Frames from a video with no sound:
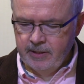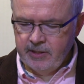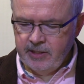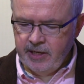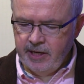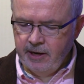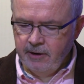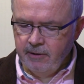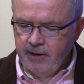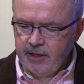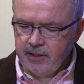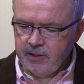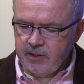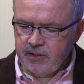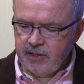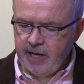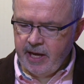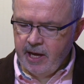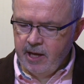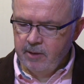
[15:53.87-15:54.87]
tearing
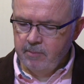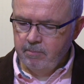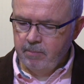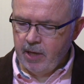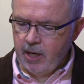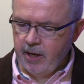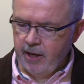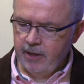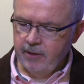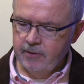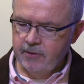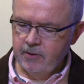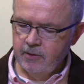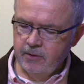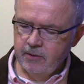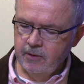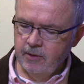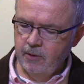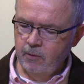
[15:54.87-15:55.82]
sound bites